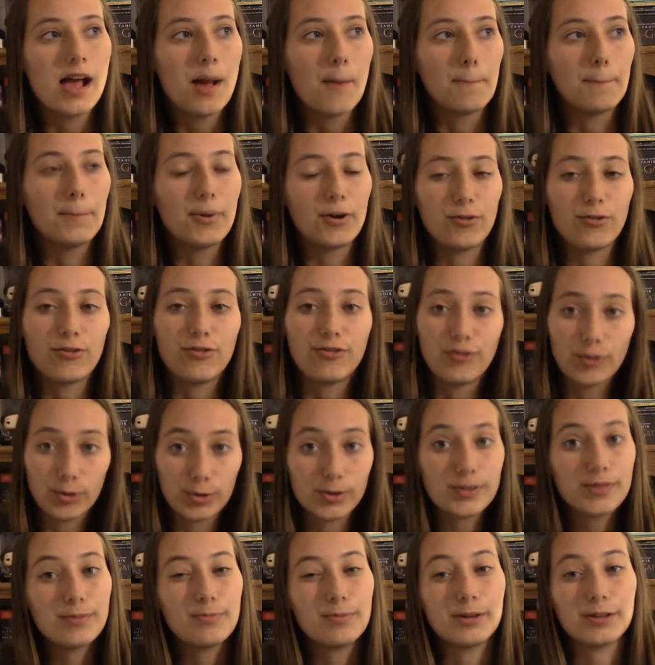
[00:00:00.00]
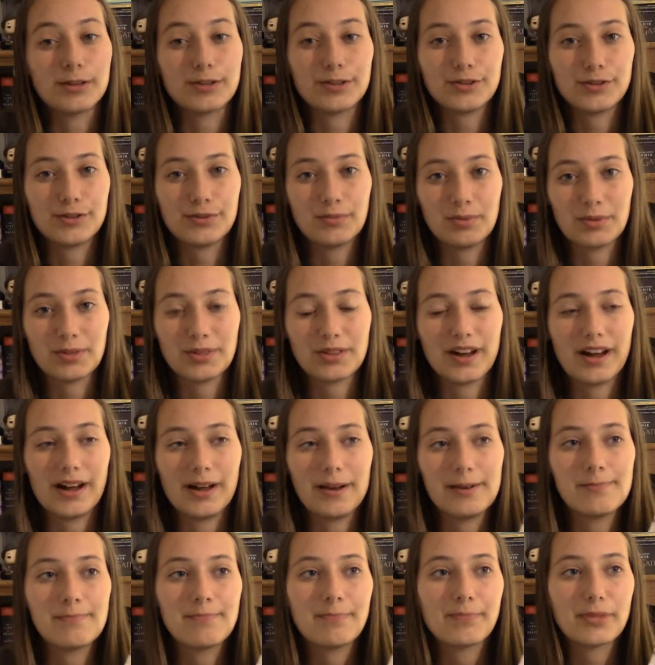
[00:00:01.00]
before the
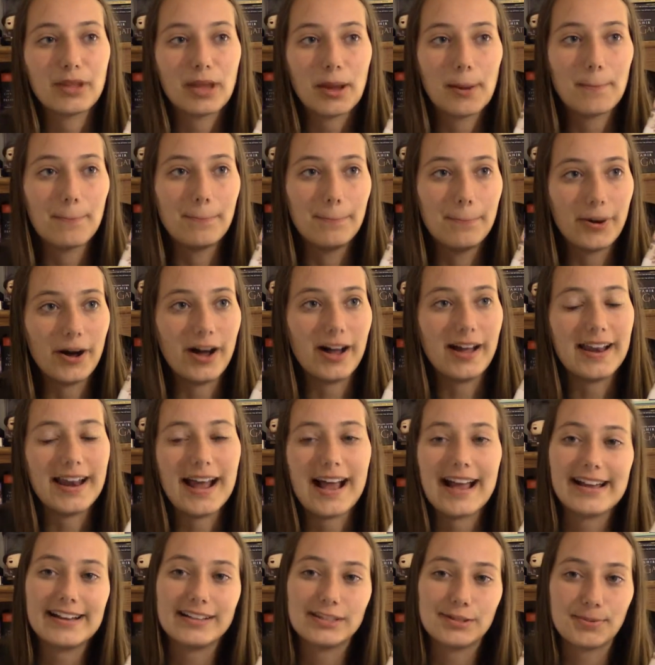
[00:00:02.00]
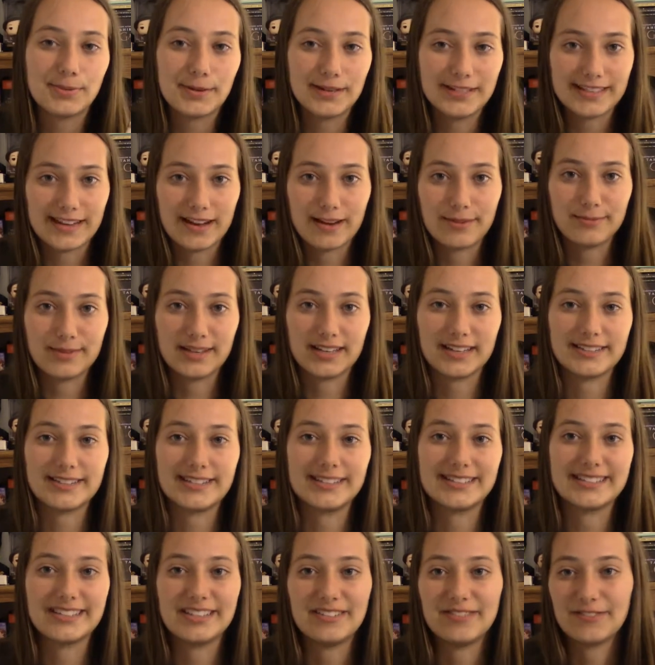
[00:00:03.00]
booktubeathon but I had to put it down because
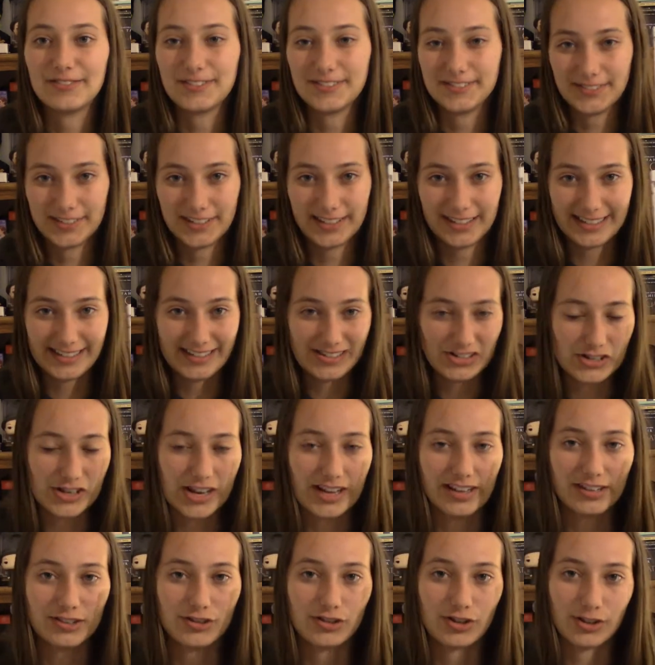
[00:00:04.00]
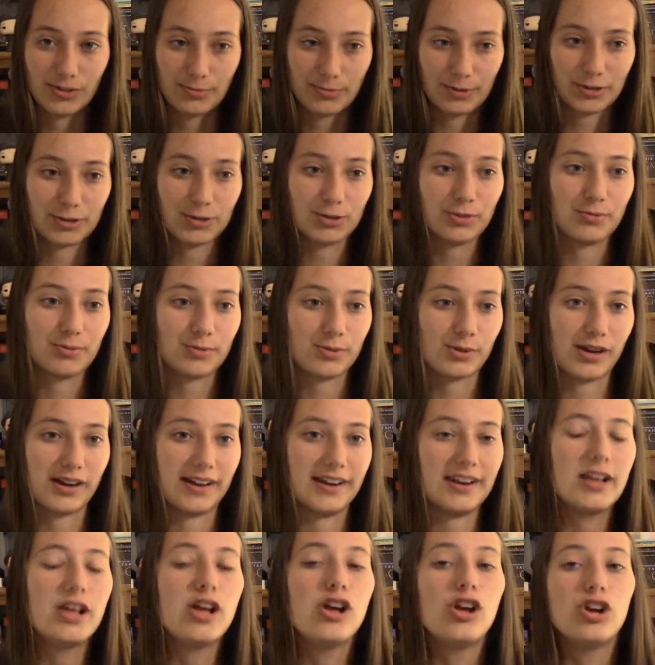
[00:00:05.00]
it didn't fulfill any challenge on the
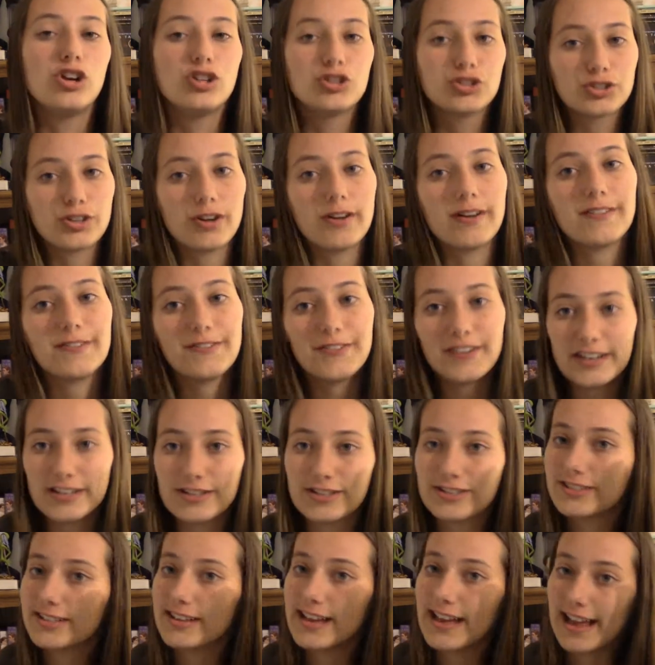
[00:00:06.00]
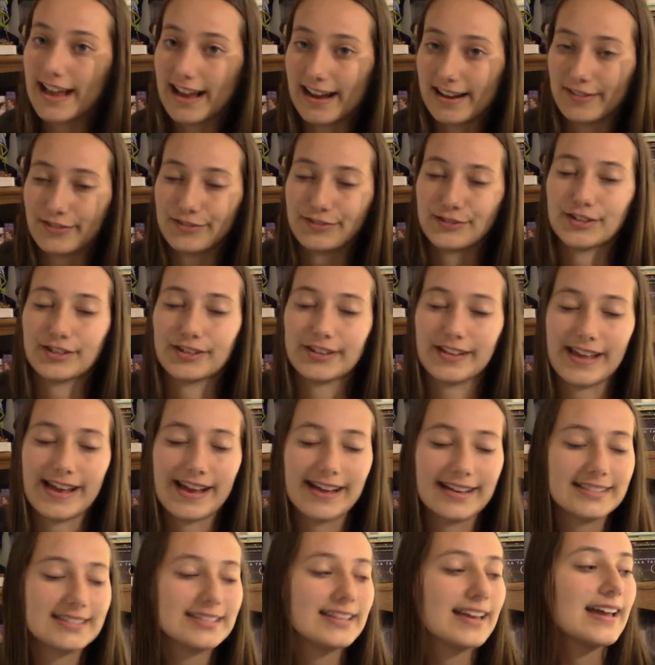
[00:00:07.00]
booktubeathon. So I finished it after
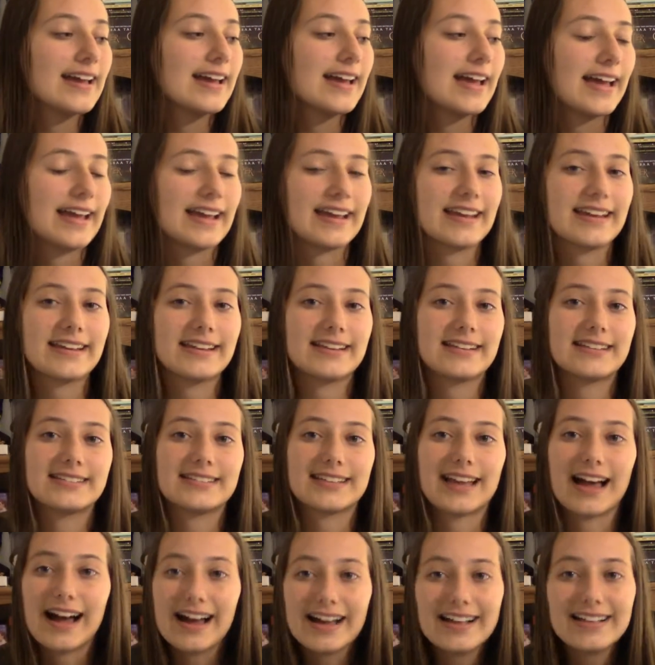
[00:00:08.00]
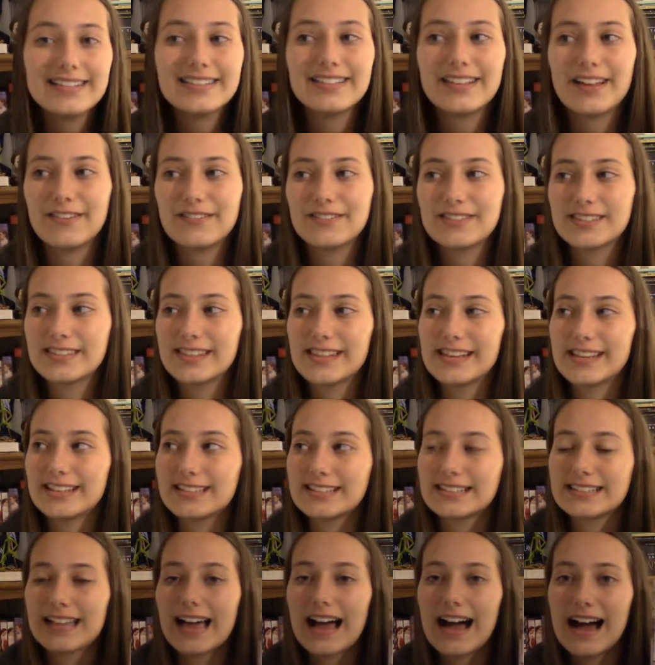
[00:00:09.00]
that, and I loved
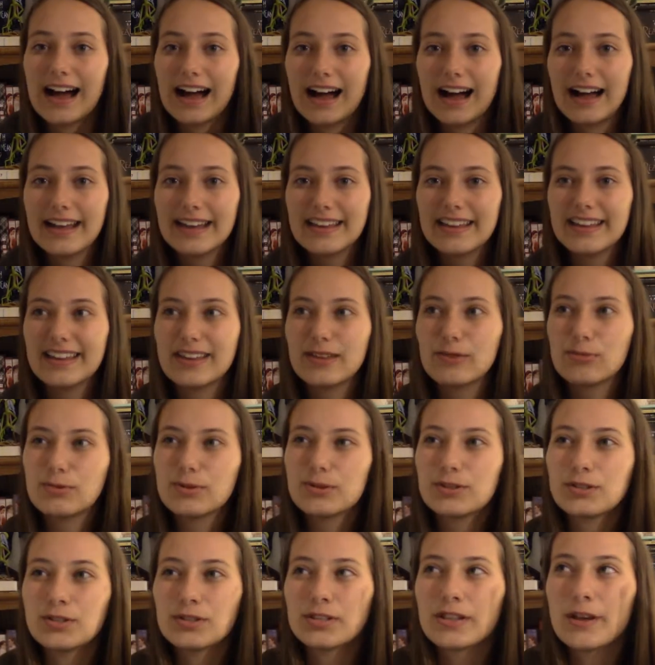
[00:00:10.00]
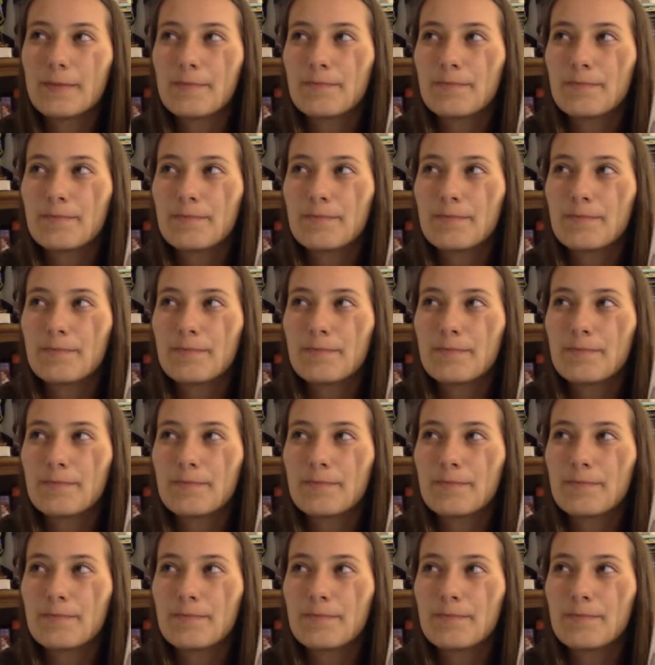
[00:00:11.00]
this. I it was